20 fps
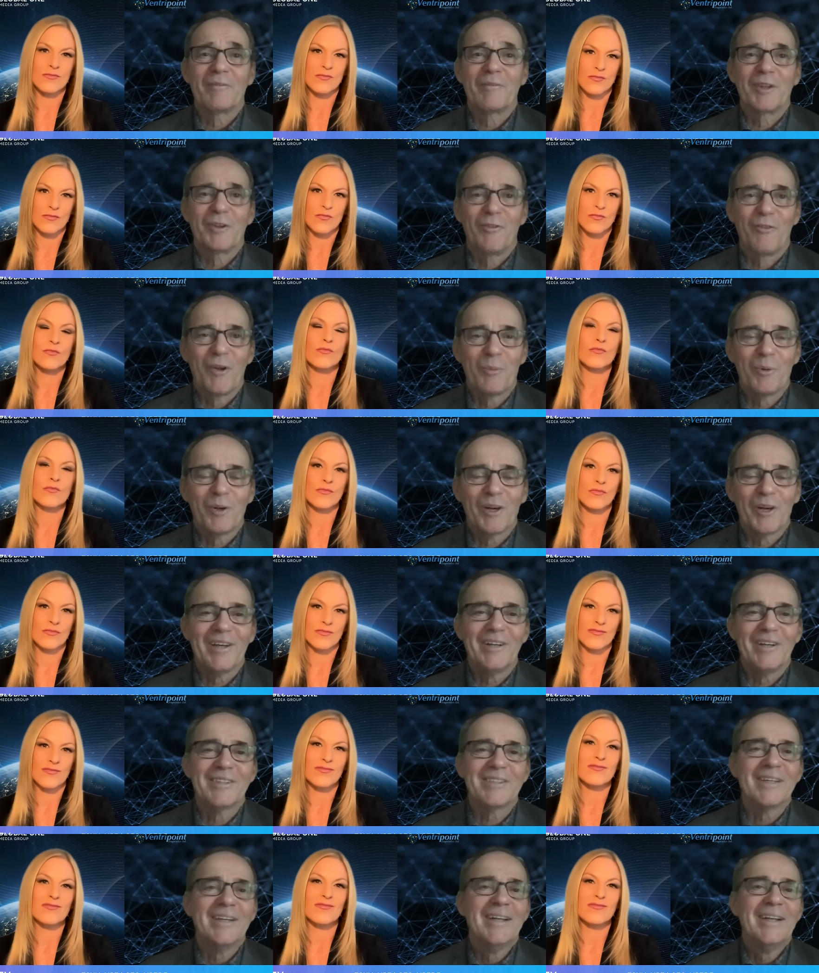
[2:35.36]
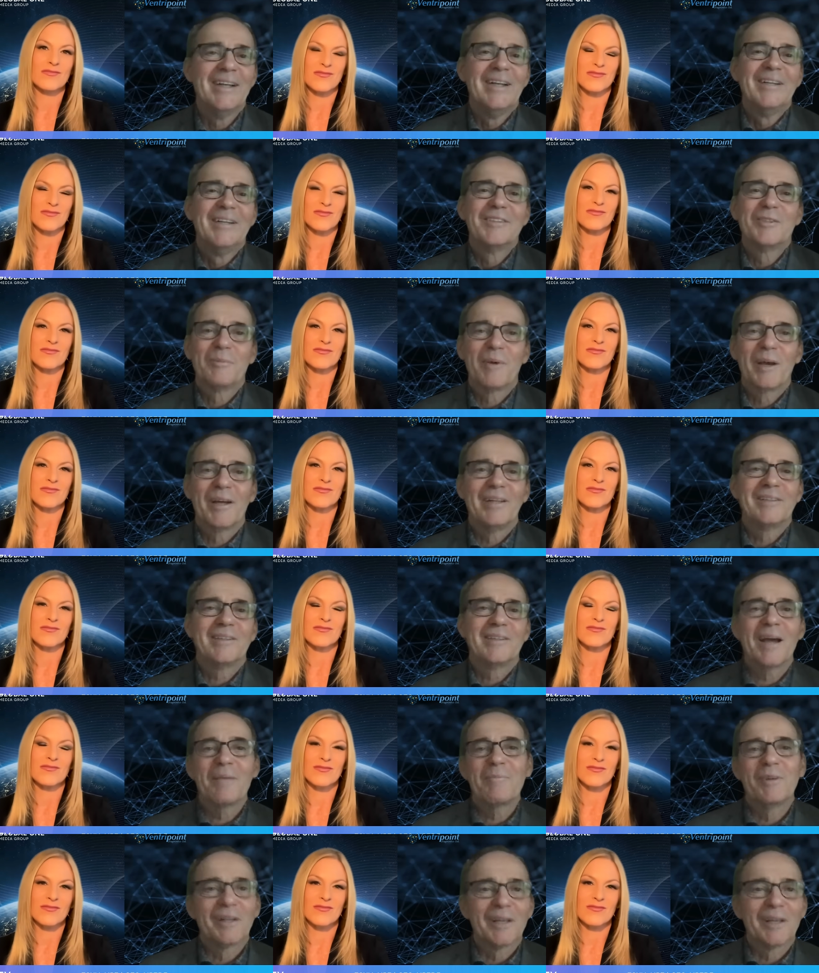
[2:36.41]
Speaker 1: defibrillators. So by the
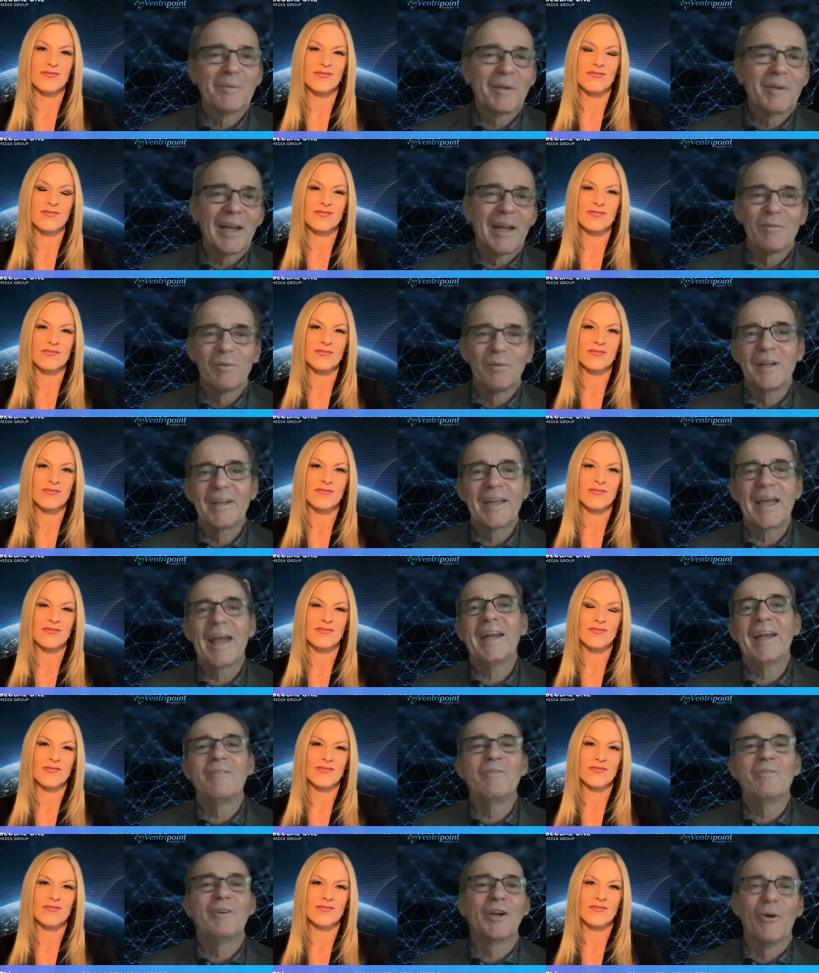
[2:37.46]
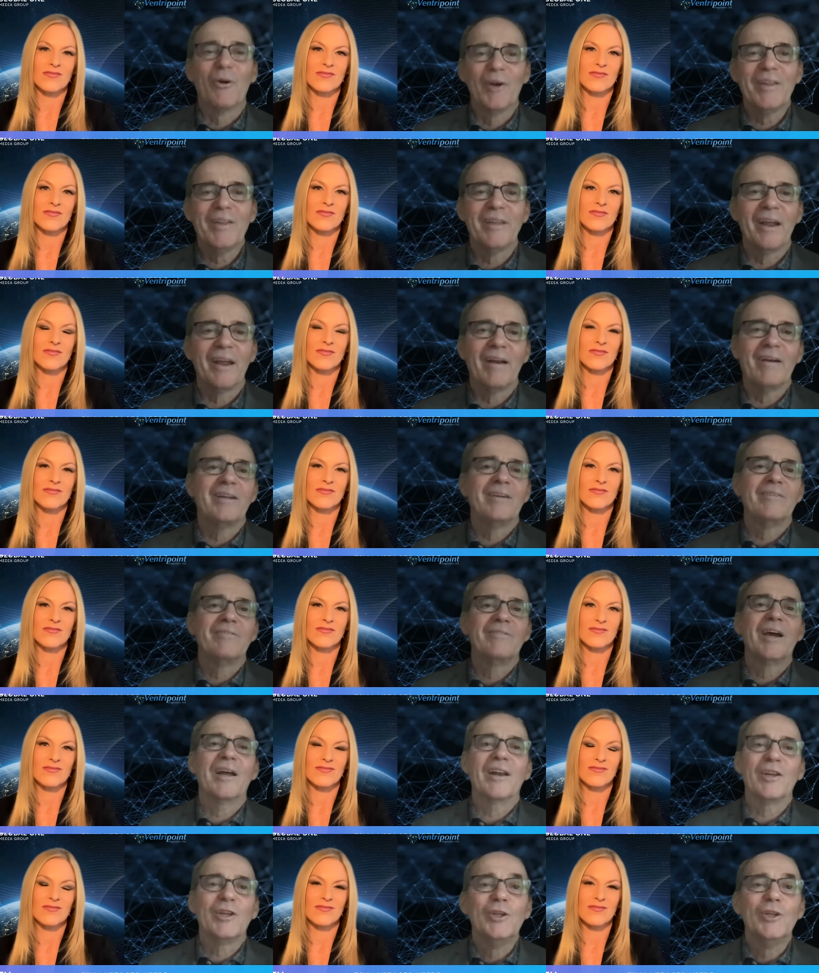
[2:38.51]
time you eliminate everybody can't even go in there, you've got
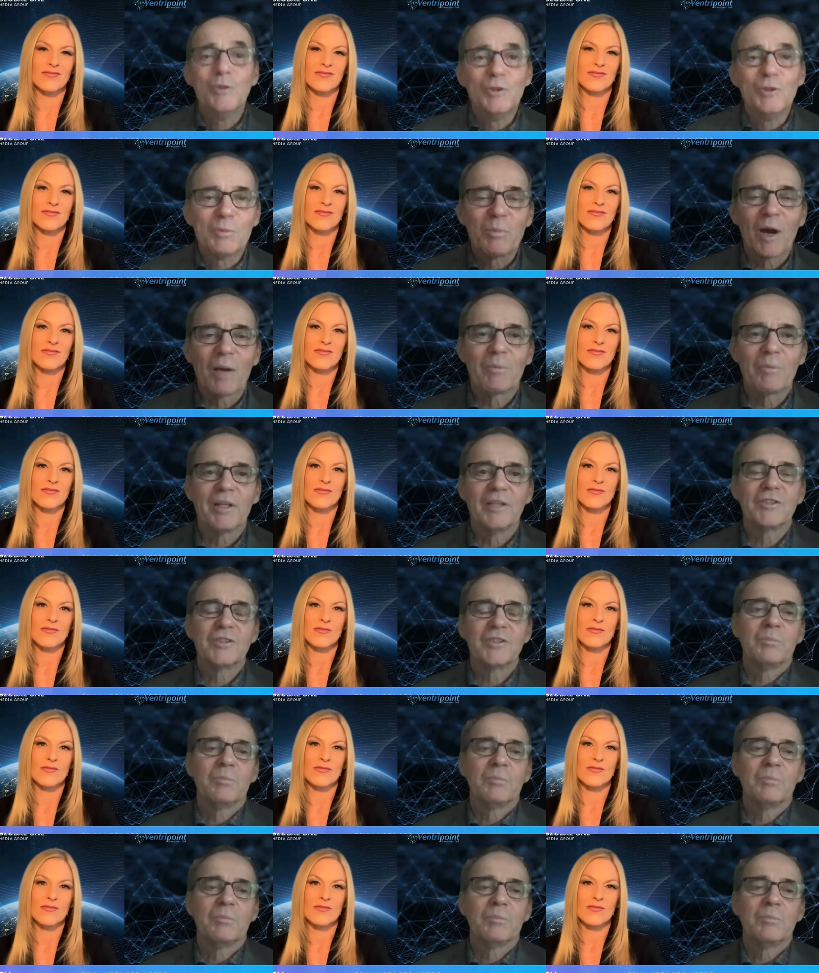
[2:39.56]
a huge population of